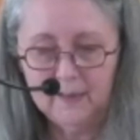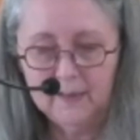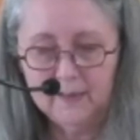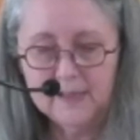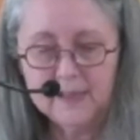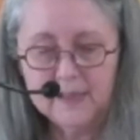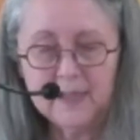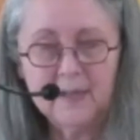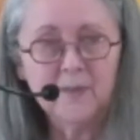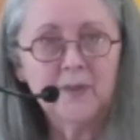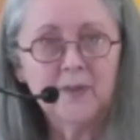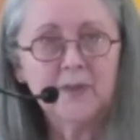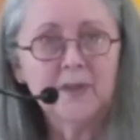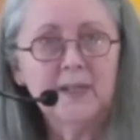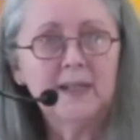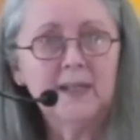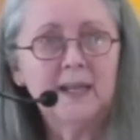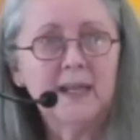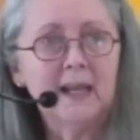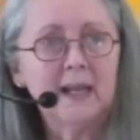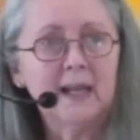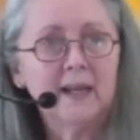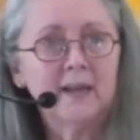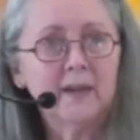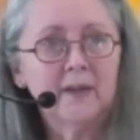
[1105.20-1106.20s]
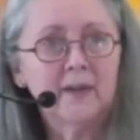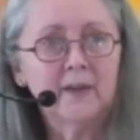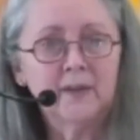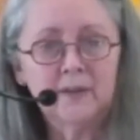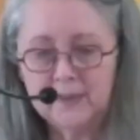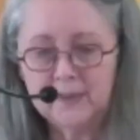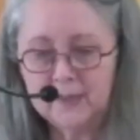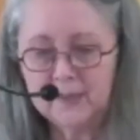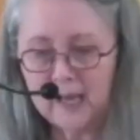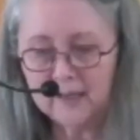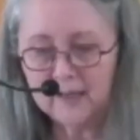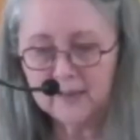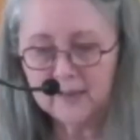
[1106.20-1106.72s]
So I'm going to echo
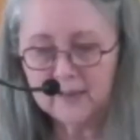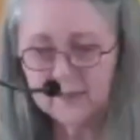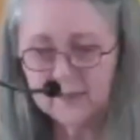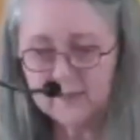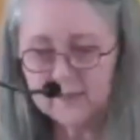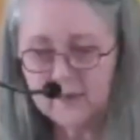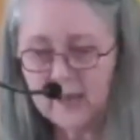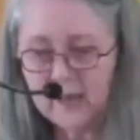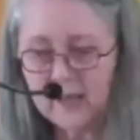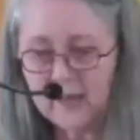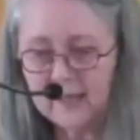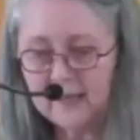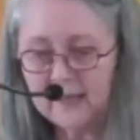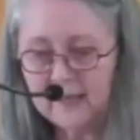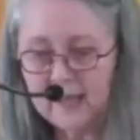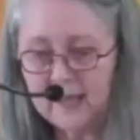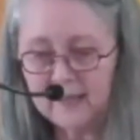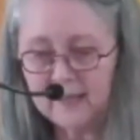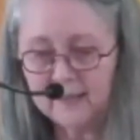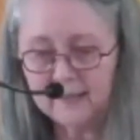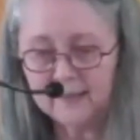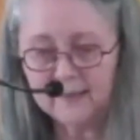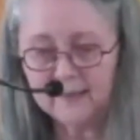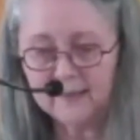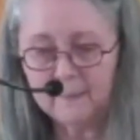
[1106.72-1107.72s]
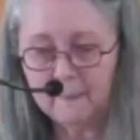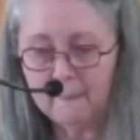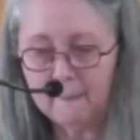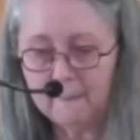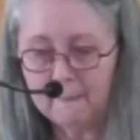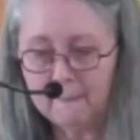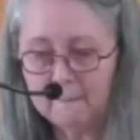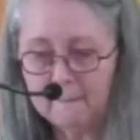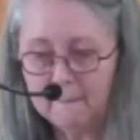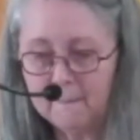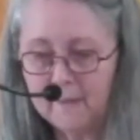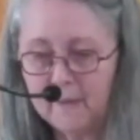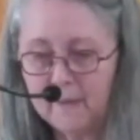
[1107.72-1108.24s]
Dr. Rideout.
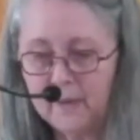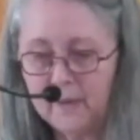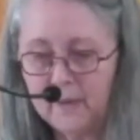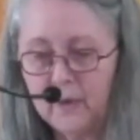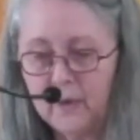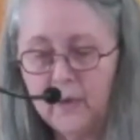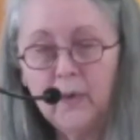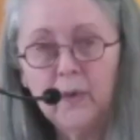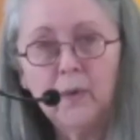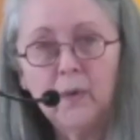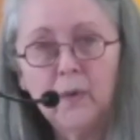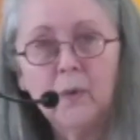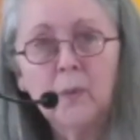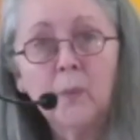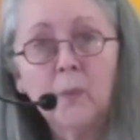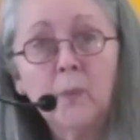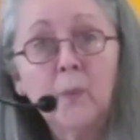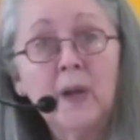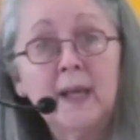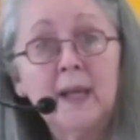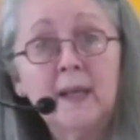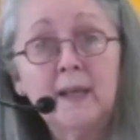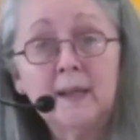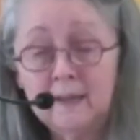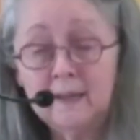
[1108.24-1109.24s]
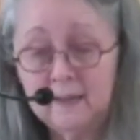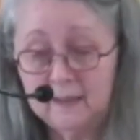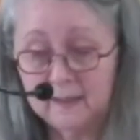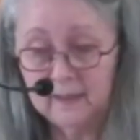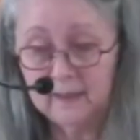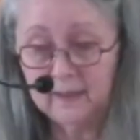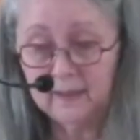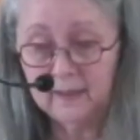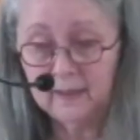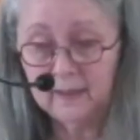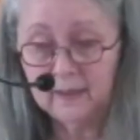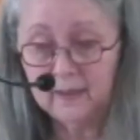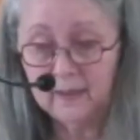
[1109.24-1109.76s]

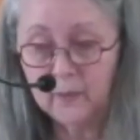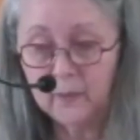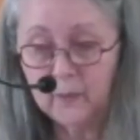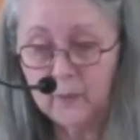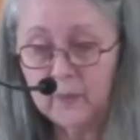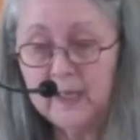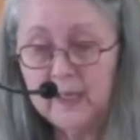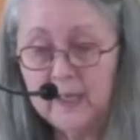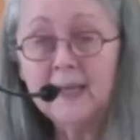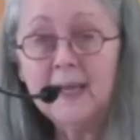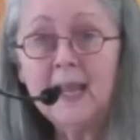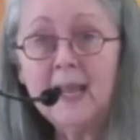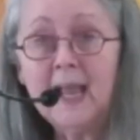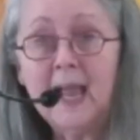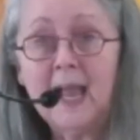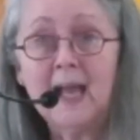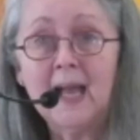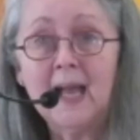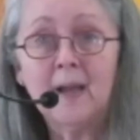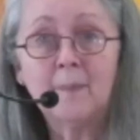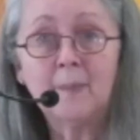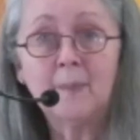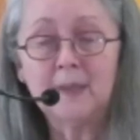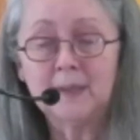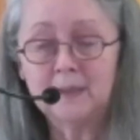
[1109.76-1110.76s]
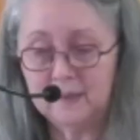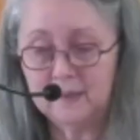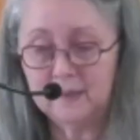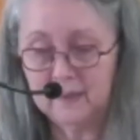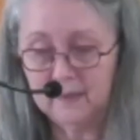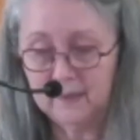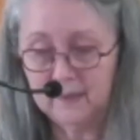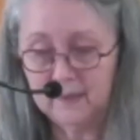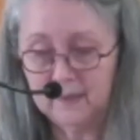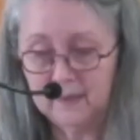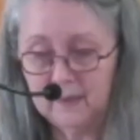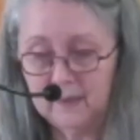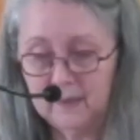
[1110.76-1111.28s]
When we inhabit
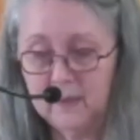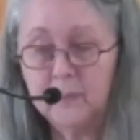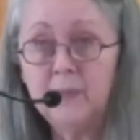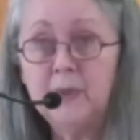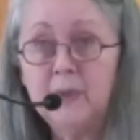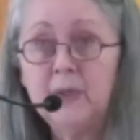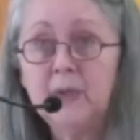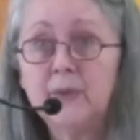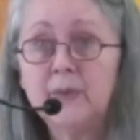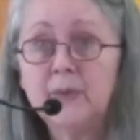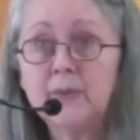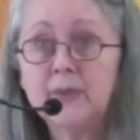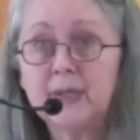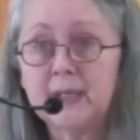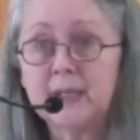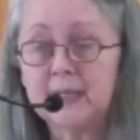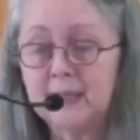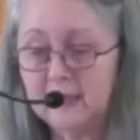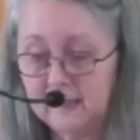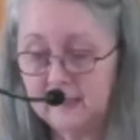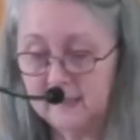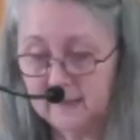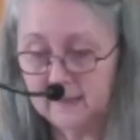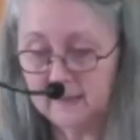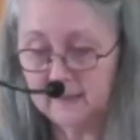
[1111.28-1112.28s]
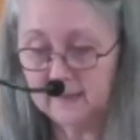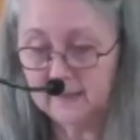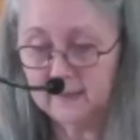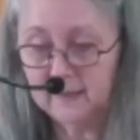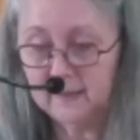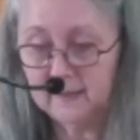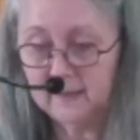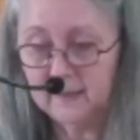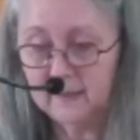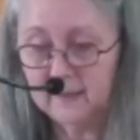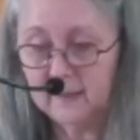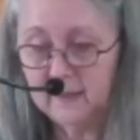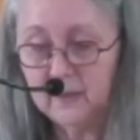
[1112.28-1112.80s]
the music,
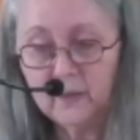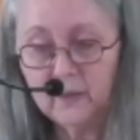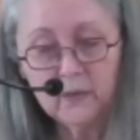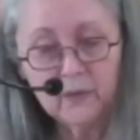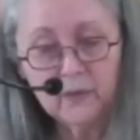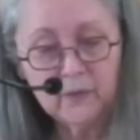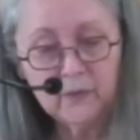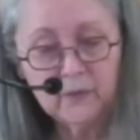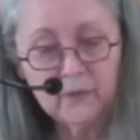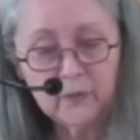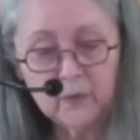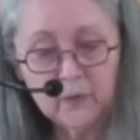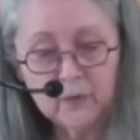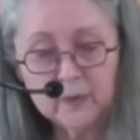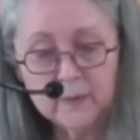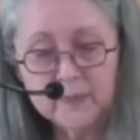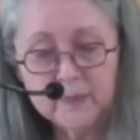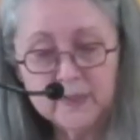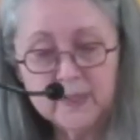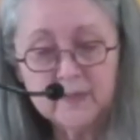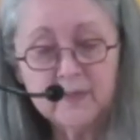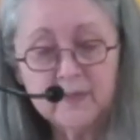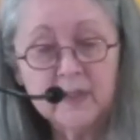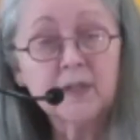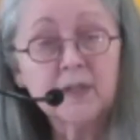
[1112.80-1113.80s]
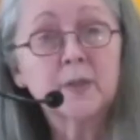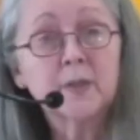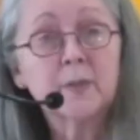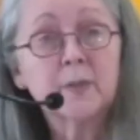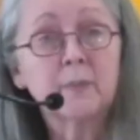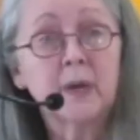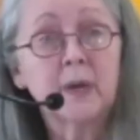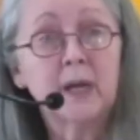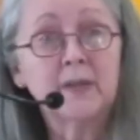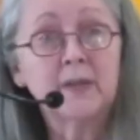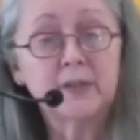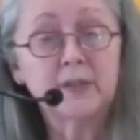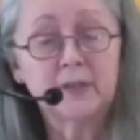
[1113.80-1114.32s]
the forms of
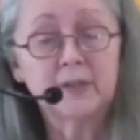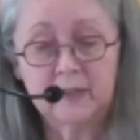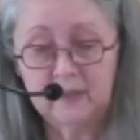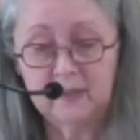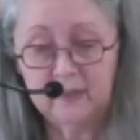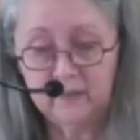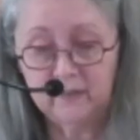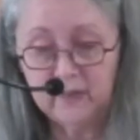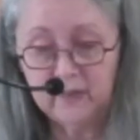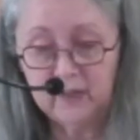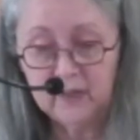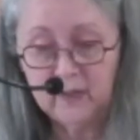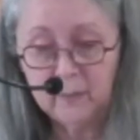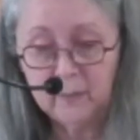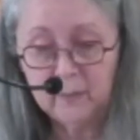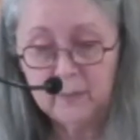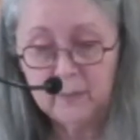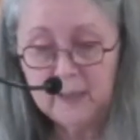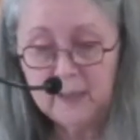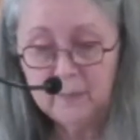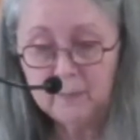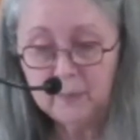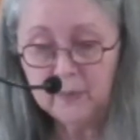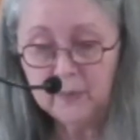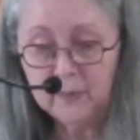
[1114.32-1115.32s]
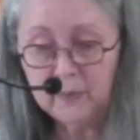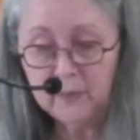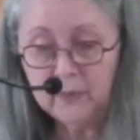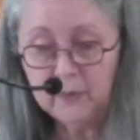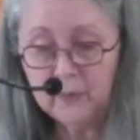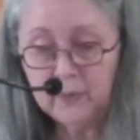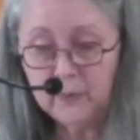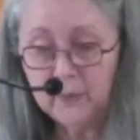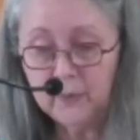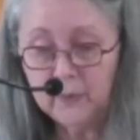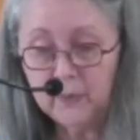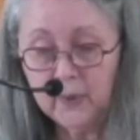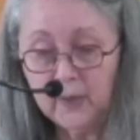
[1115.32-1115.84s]
expression of people
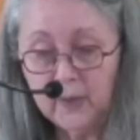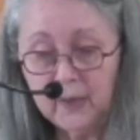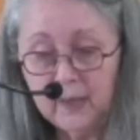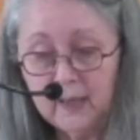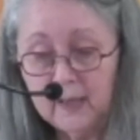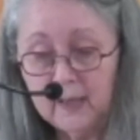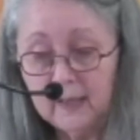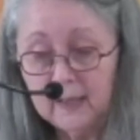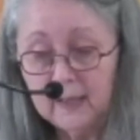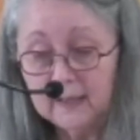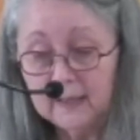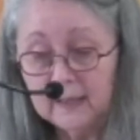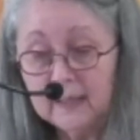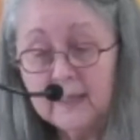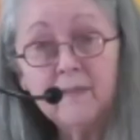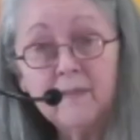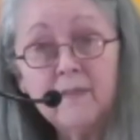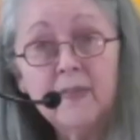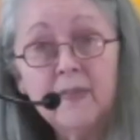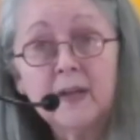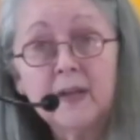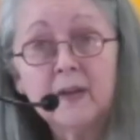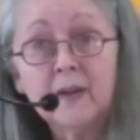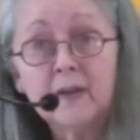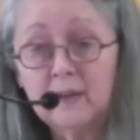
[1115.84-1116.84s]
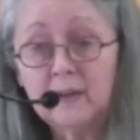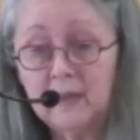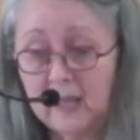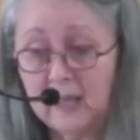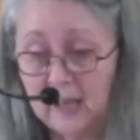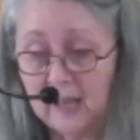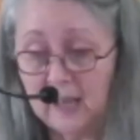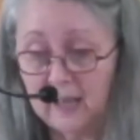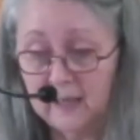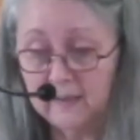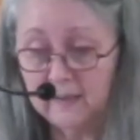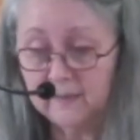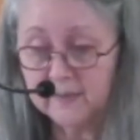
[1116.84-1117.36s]
who live their
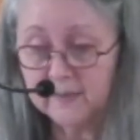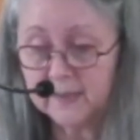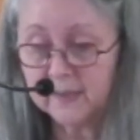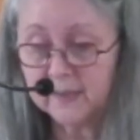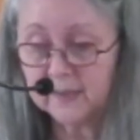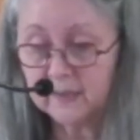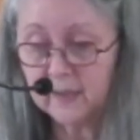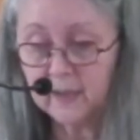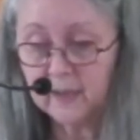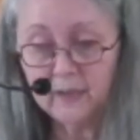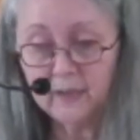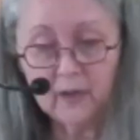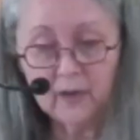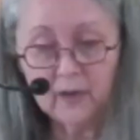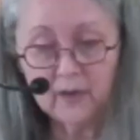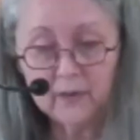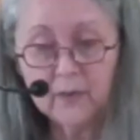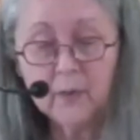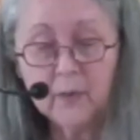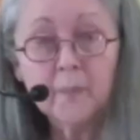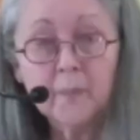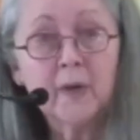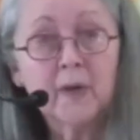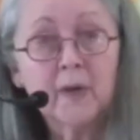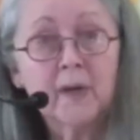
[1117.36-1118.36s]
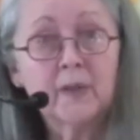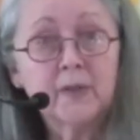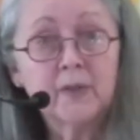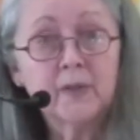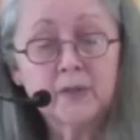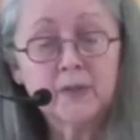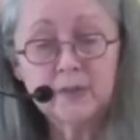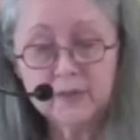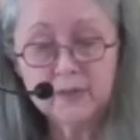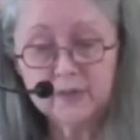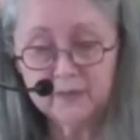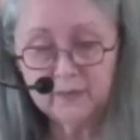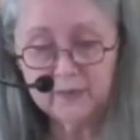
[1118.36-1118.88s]
lives along the
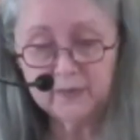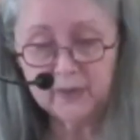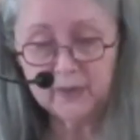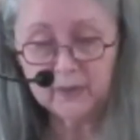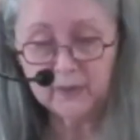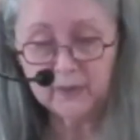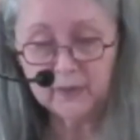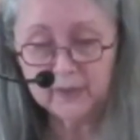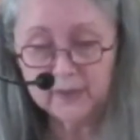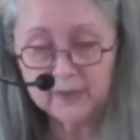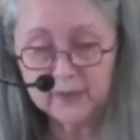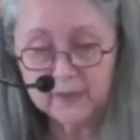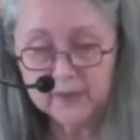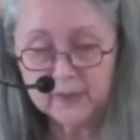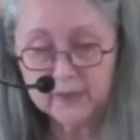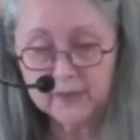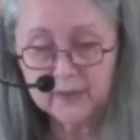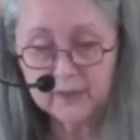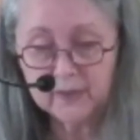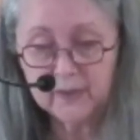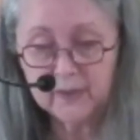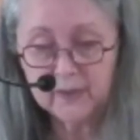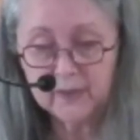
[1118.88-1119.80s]
margins of notice,